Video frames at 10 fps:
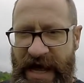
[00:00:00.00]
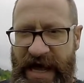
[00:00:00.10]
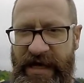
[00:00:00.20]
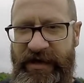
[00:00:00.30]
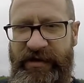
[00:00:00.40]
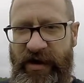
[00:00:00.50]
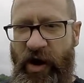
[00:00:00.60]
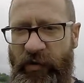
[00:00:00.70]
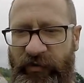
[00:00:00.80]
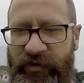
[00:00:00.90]
And
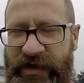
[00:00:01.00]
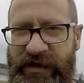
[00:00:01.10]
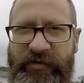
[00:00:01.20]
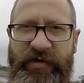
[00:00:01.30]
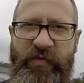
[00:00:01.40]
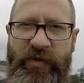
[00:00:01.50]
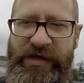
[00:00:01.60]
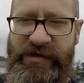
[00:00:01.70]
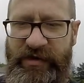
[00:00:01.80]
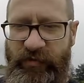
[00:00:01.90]
hopefully you've
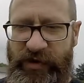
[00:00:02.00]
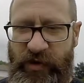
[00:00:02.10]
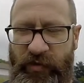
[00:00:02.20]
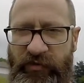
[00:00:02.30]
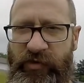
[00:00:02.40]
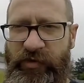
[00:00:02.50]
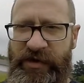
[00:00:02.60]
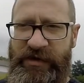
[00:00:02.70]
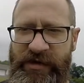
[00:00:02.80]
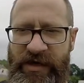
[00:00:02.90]
impressed them with your
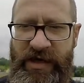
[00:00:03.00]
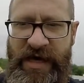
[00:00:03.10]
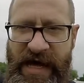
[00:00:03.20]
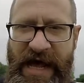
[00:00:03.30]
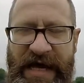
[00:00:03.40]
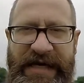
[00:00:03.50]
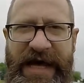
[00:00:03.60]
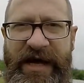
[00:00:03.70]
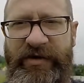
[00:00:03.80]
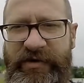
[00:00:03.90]
performance. And
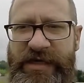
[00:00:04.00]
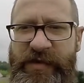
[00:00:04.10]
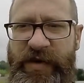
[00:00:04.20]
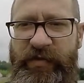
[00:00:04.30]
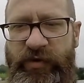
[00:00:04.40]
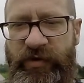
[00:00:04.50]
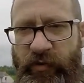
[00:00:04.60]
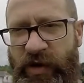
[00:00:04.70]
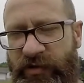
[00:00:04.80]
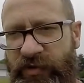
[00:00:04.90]
now these people are
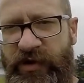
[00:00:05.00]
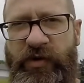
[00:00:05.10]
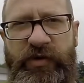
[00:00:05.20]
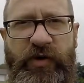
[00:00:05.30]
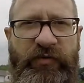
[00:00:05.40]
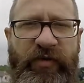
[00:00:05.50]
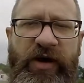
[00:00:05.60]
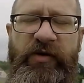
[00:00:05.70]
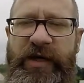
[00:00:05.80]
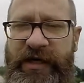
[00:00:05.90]
what you would call your
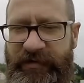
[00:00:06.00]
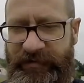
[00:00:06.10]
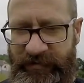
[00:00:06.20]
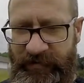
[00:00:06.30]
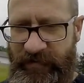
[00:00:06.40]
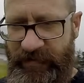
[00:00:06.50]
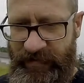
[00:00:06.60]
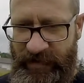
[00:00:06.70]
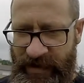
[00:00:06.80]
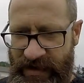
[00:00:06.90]
following.
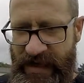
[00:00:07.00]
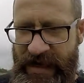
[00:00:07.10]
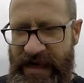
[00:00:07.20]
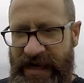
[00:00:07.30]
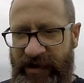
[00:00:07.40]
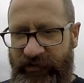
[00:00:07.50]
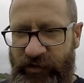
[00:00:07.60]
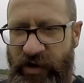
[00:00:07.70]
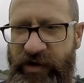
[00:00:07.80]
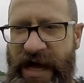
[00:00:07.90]
If you
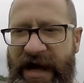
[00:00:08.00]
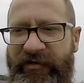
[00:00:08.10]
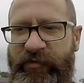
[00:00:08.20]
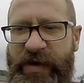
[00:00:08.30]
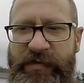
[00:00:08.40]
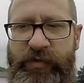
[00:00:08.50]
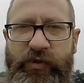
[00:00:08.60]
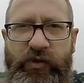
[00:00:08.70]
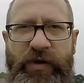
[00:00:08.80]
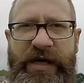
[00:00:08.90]
don't have people
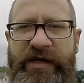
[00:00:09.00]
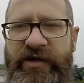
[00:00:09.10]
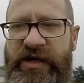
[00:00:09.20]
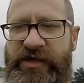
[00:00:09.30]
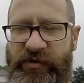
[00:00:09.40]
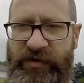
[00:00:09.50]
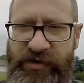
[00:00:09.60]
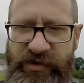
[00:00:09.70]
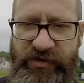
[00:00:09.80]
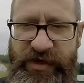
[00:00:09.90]
who recognize you on the
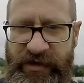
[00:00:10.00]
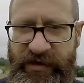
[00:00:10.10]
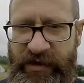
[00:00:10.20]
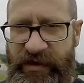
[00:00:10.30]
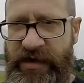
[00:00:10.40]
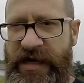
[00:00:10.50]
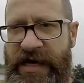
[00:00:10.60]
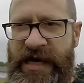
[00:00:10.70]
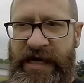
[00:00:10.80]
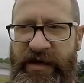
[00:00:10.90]
street,
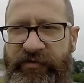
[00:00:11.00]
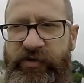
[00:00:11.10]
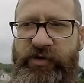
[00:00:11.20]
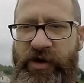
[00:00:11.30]
if you